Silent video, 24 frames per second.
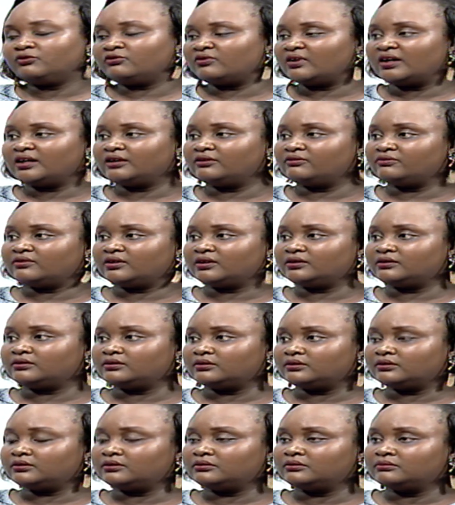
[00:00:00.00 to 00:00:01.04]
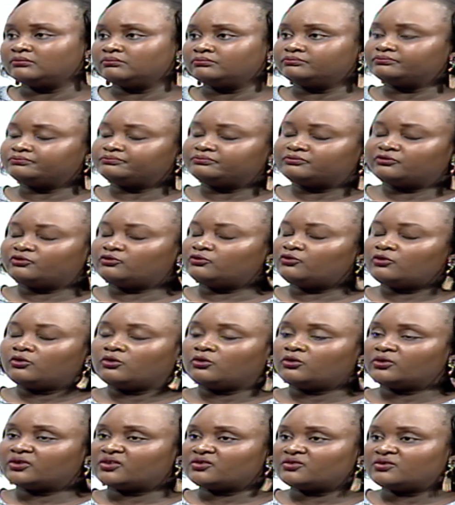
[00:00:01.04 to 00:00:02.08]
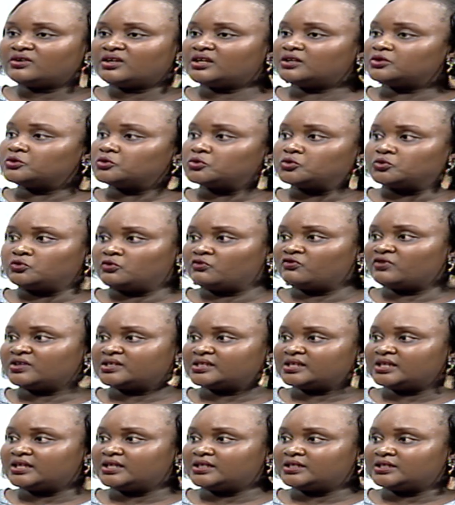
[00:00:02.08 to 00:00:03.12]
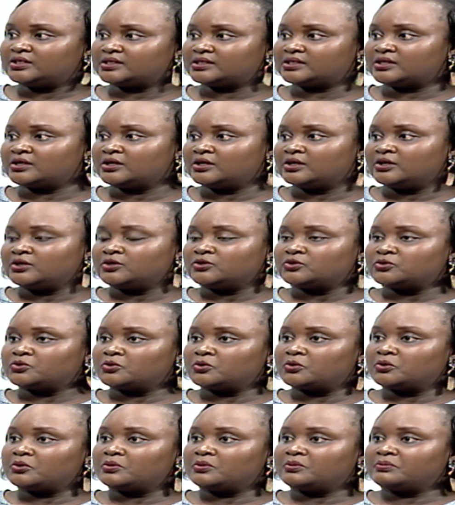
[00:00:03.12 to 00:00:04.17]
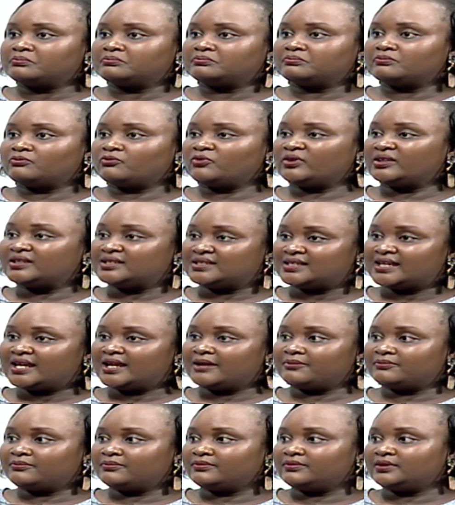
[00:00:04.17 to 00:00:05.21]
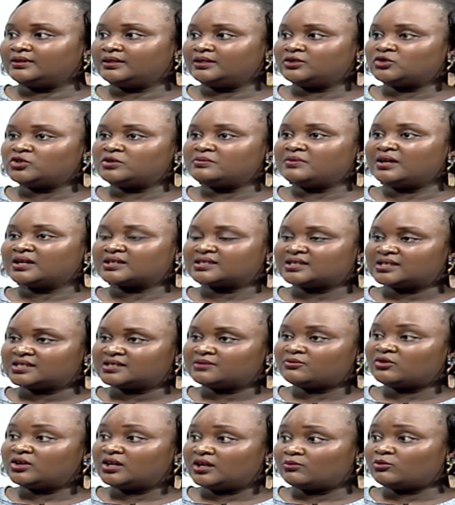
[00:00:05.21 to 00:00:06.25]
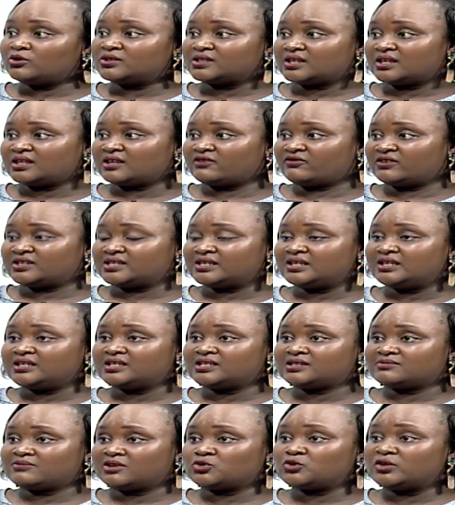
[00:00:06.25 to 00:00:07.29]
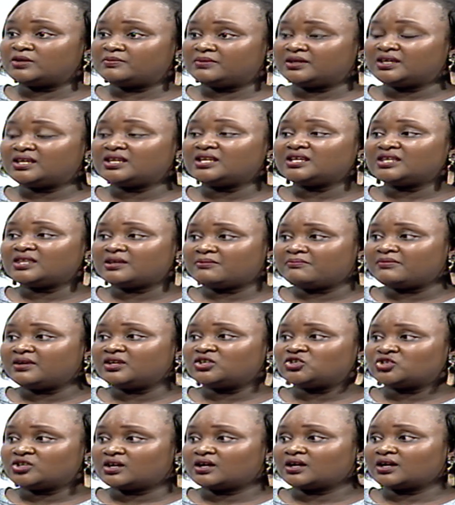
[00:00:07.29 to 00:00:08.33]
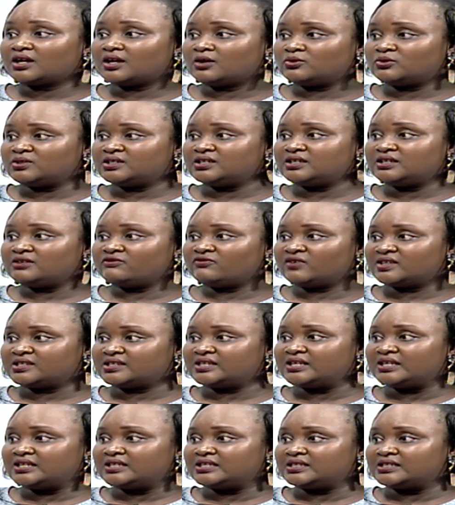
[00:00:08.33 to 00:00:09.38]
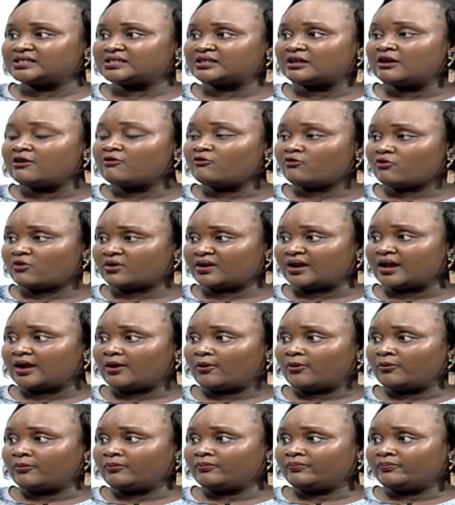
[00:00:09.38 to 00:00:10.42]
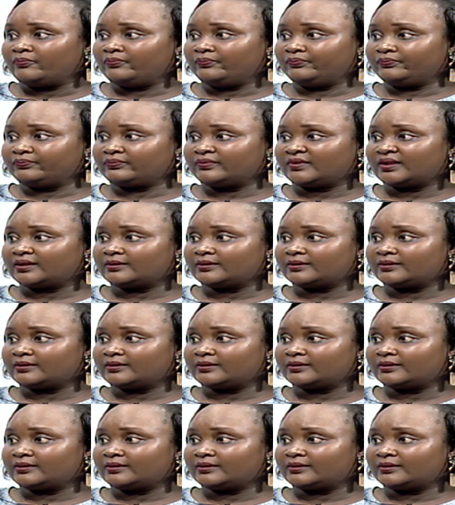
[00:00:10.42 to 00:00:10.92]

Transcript: five, and uh, four, three, and two facilities. Mm-hmm. So with time, it will be accessible in most other facilities, but we'll begin in the major county facilities for now. In all the